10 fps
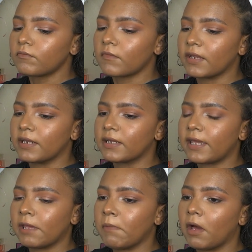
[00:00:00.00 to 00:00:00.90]
And it
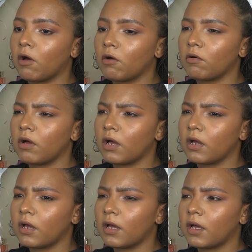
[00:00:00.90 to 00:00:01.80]
came out
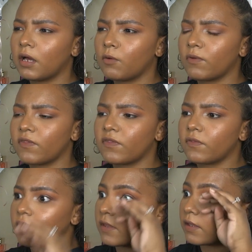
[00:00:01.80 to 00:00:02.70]

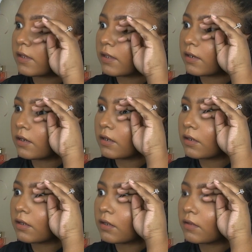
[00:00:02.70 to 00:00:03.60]
within
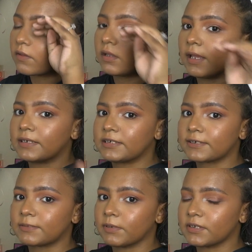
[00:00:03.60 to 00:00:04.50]
the last
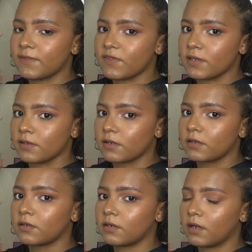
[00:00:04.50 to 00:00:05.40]
six months, I think.
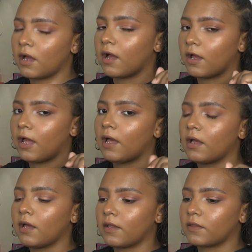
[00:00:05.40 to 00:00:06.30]
Uh,
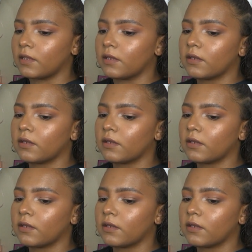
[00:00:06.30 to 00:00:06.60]
I think.